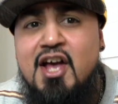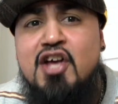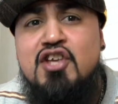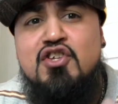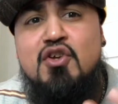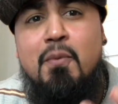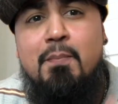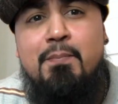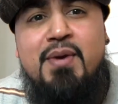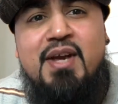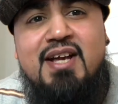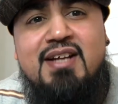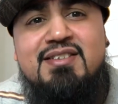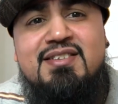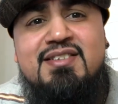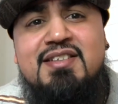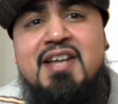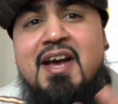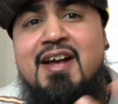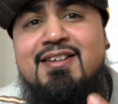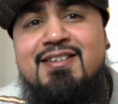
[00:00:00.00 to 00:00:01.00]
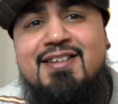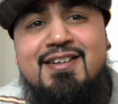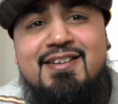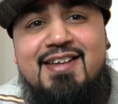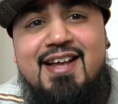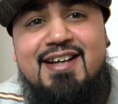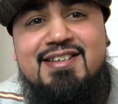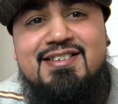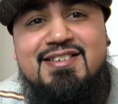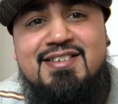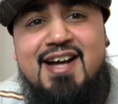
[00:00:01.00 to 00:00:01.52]
So peace. Till
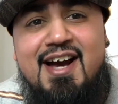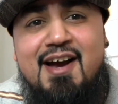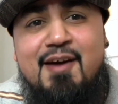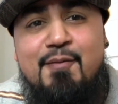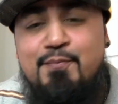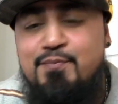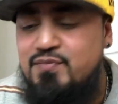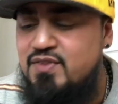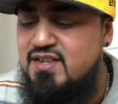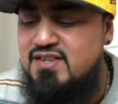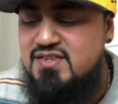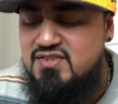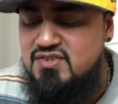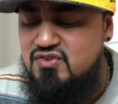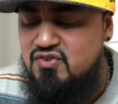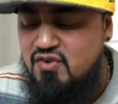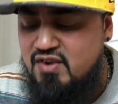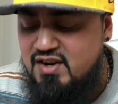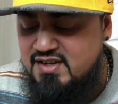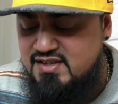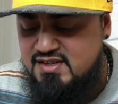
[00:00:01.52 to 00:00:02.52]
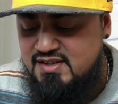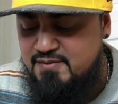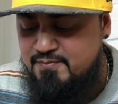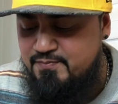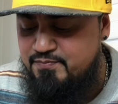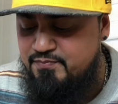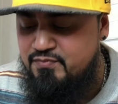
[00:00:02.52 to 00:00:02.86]
next time. This is crazy.